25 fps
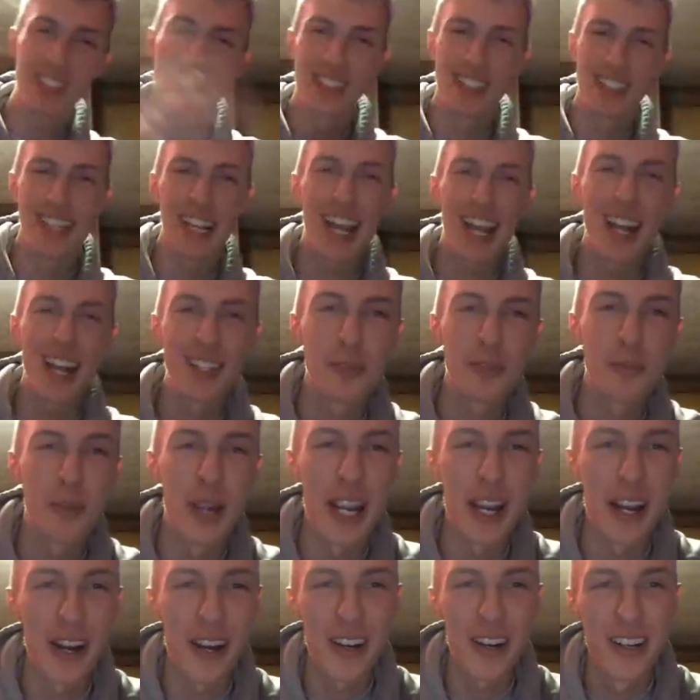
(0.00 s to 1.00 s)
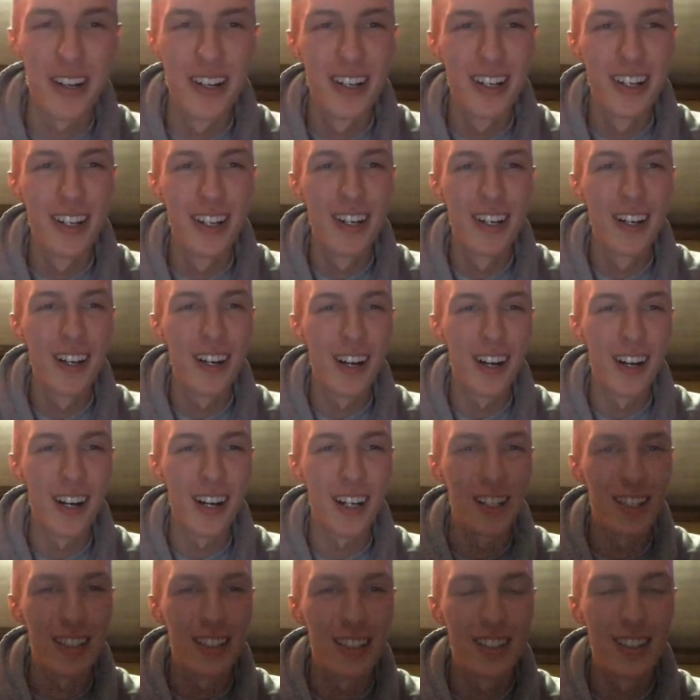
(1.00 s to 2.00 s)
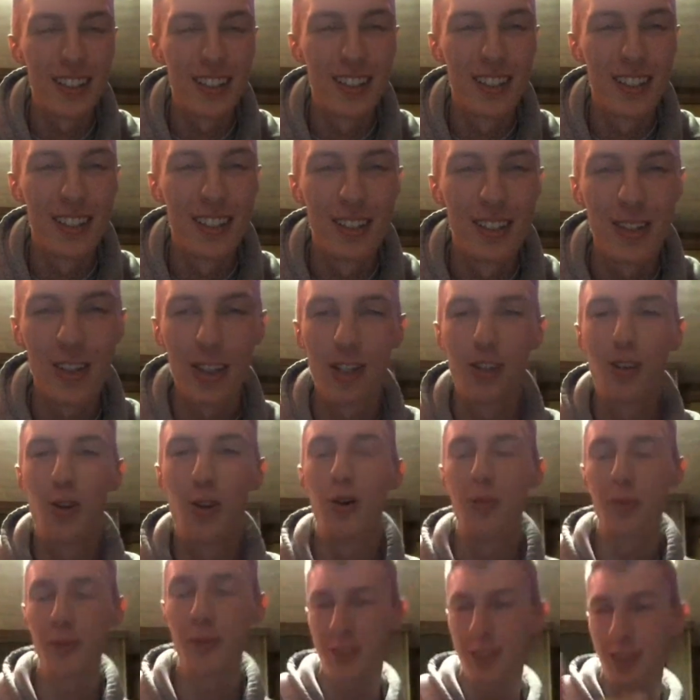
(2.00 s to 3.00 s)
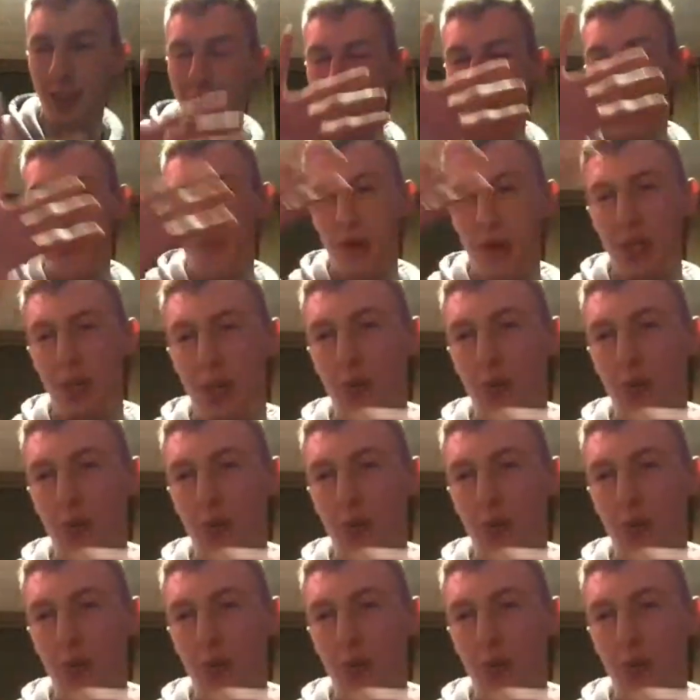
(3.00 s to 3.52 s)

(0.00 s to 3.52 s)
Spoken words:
and like had some air. Like you go up into like the big